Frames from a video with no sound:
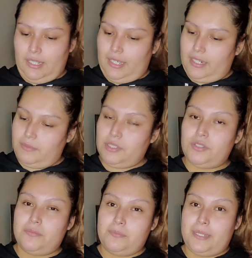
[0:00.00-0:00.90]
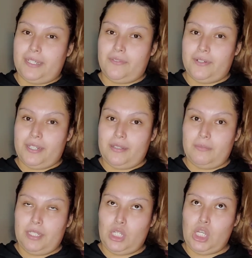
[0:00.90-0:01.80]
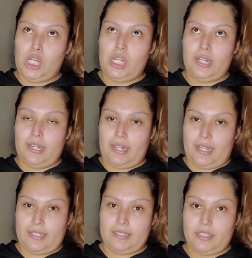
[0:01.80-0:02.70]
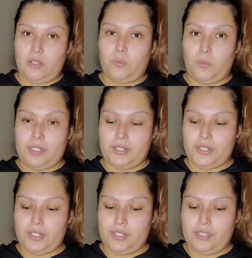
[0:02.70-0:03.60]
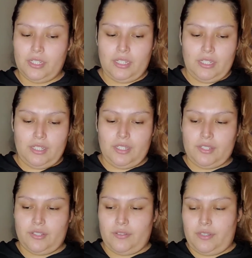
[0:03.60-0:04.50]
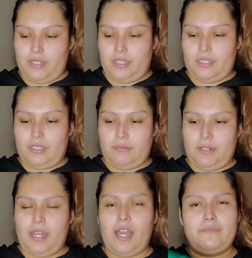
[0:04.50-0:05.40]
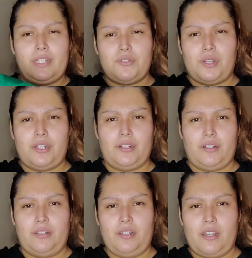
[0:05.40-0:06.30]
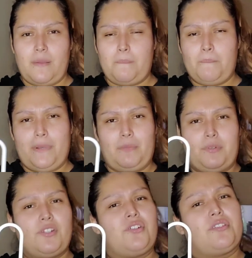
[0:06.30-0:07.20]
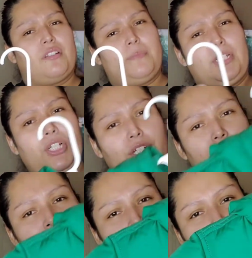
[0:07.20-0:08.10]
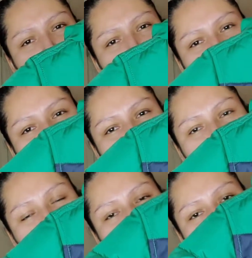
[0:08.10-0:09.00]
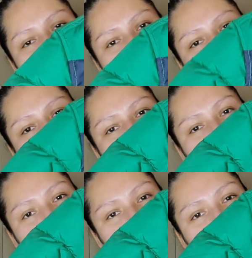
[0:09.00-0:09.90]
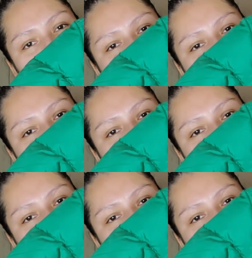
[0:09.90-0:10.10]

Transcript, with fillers: And it was too big for him last winter. So this one, I have not tried it on. But I'm pretty sure it's going to be good. But it's this one right here